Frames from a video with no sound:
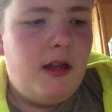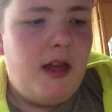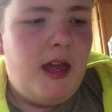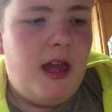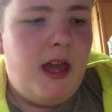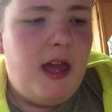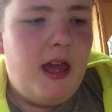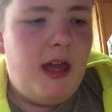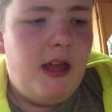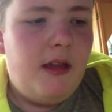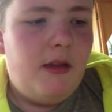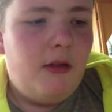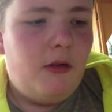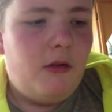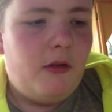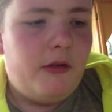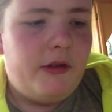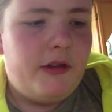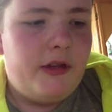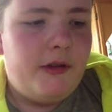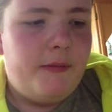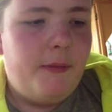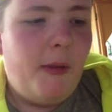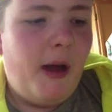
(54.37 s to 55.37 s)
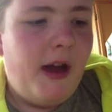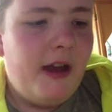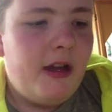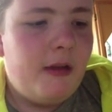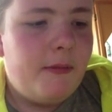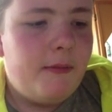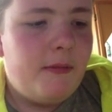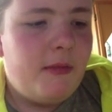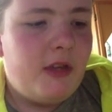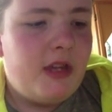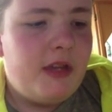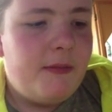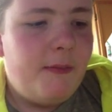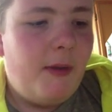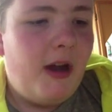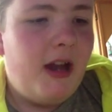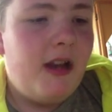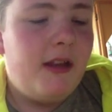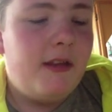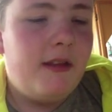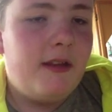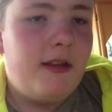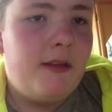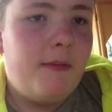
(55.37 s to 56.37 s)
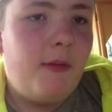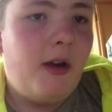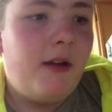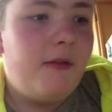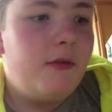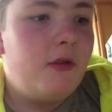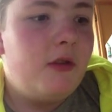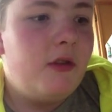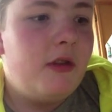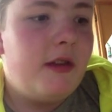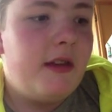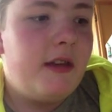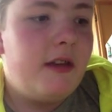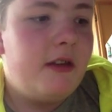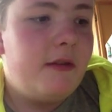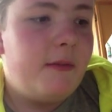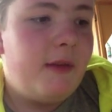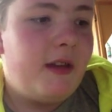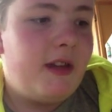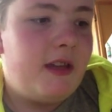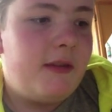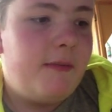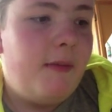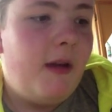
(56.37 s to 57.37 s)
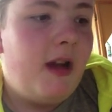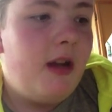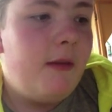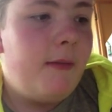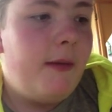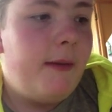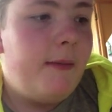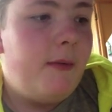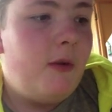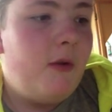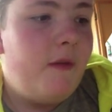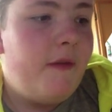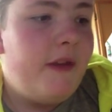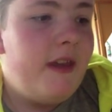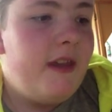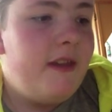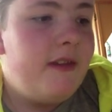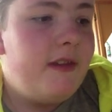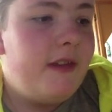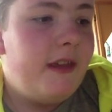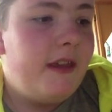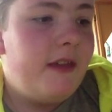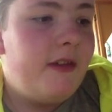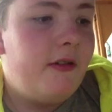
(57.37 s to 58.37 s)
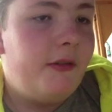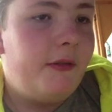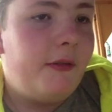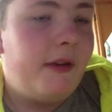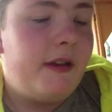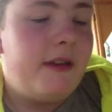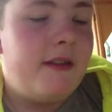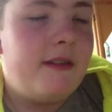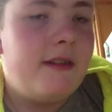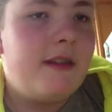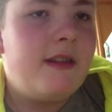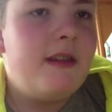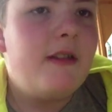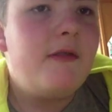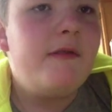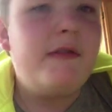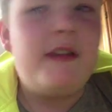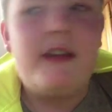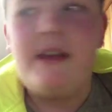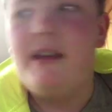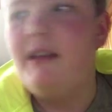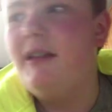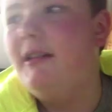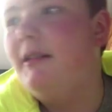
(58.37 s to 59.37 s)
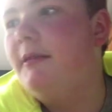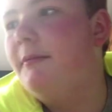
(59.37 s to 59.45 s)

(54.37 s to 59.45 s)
And of course, so Marvel knew they couldn't make a Spider-Man movie, so they sold the rights to Sony.